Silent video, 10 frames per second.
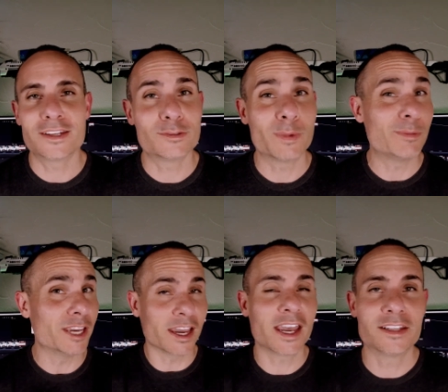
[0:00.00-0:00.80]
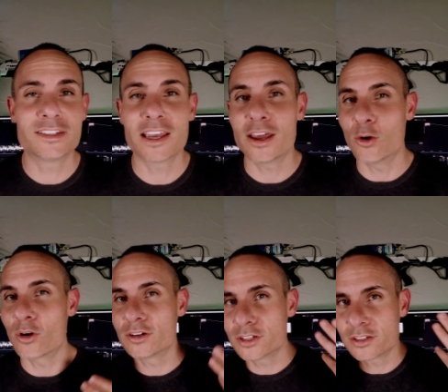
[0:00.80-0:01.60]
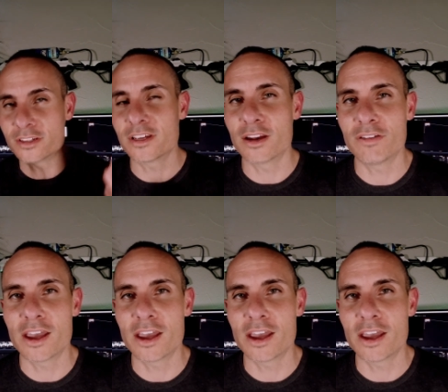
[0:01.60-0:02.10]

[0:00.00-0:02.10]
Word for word: as maybe a headset or just a set of